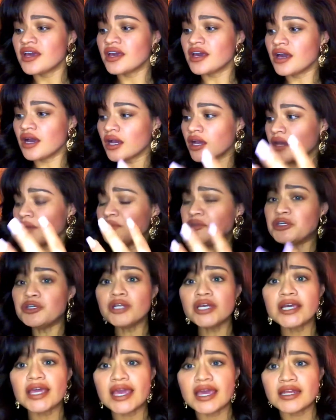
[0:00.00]

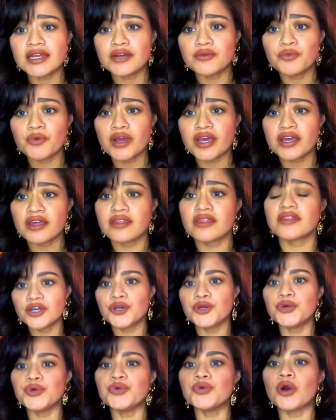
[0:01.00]
communicated with
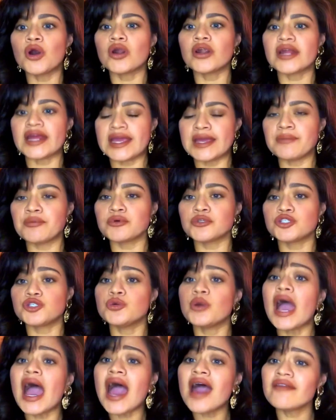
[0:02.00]
who are able
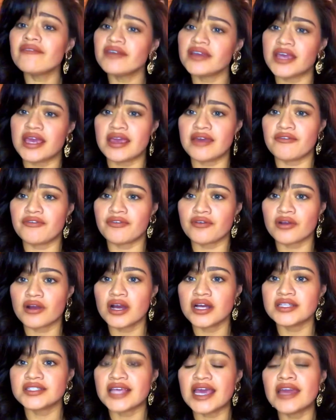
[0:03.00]
to advocate for
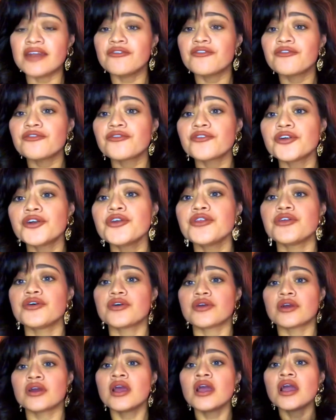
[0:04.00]
us and
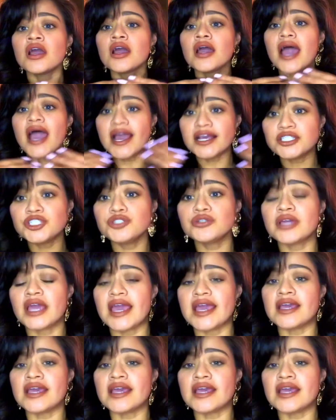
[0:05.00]
further educate